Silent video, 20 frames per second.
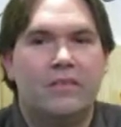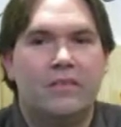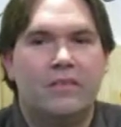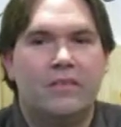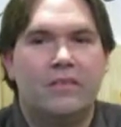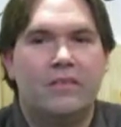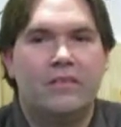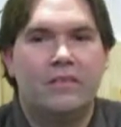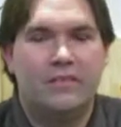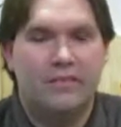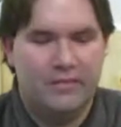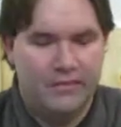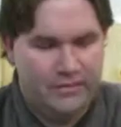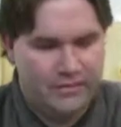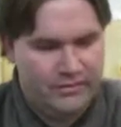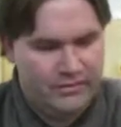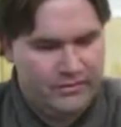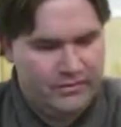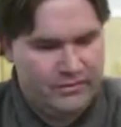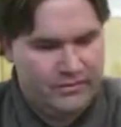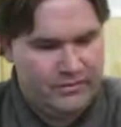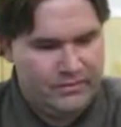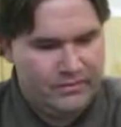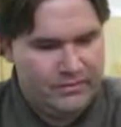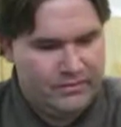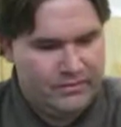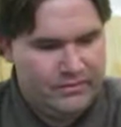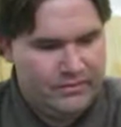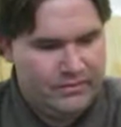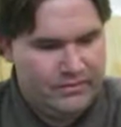
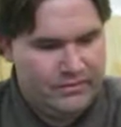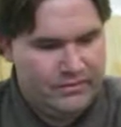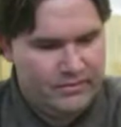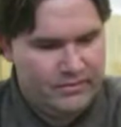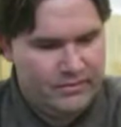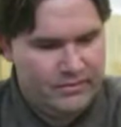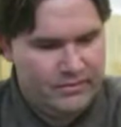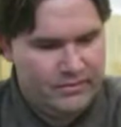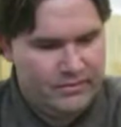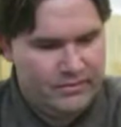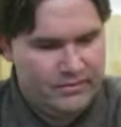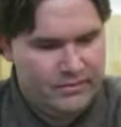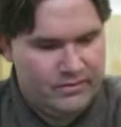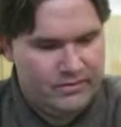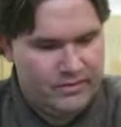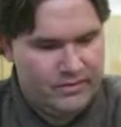Nothing is said.